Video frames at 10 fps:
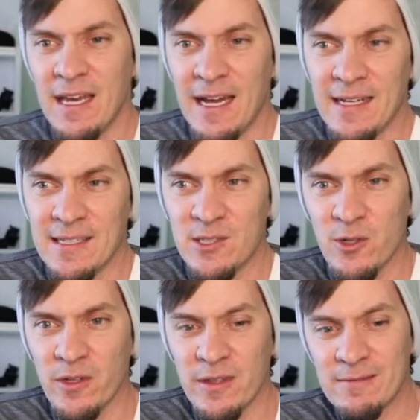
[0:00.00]
and
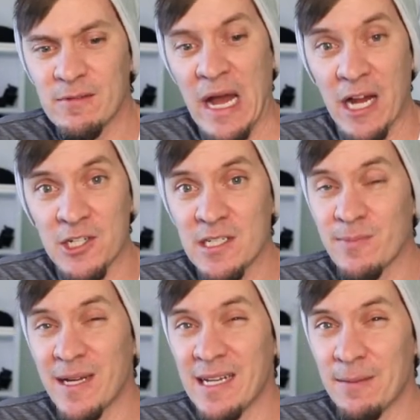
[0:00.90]
so auctions
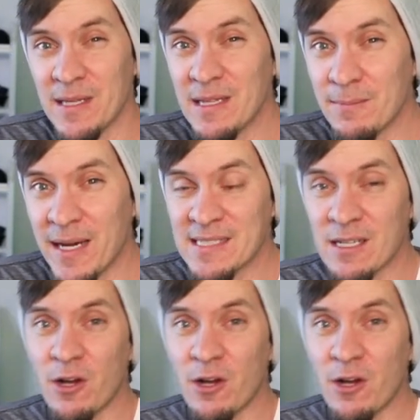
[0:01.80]
might not be the best.